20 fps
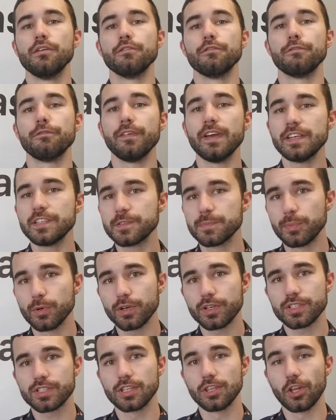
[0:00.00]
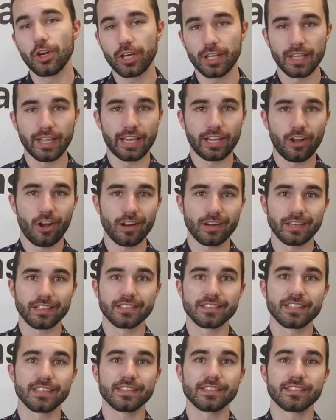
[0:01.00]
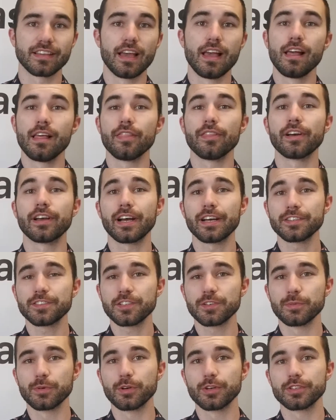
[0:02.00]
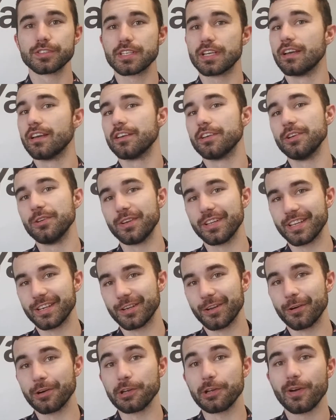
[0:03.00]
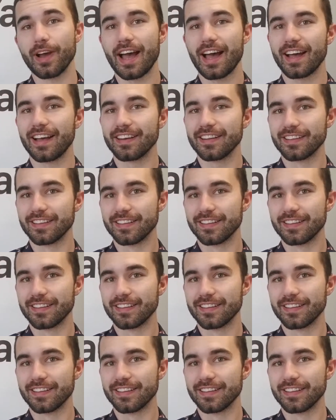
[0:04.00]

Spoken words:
Facebook's lookalike audiences, the customers you didn't know you had.